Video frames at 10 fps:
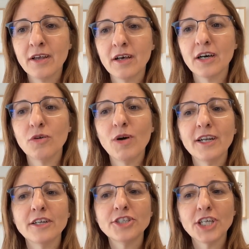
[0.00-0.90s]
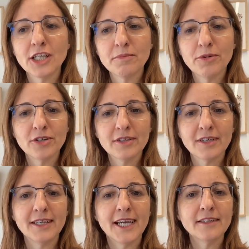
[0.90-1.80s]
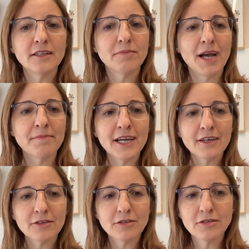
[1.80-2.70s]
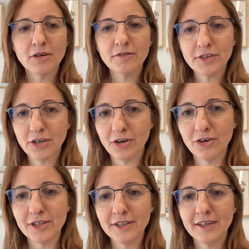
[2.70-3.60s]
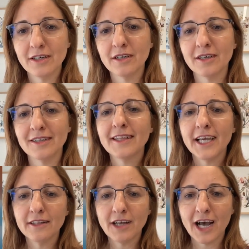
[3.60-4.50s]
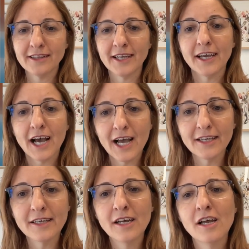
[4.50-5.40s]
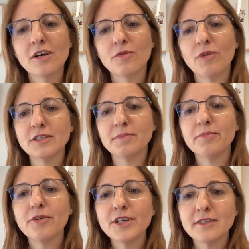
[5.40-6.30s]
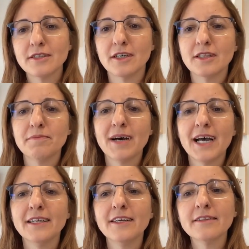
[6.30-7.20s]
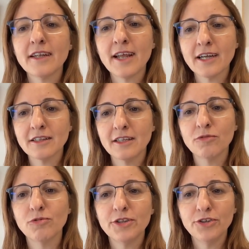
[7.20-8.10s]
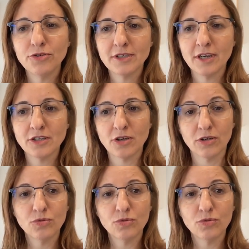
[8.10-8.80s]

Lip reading: when a chatbot created by Microsoft called Tay.ai was poisoned by interacting with users on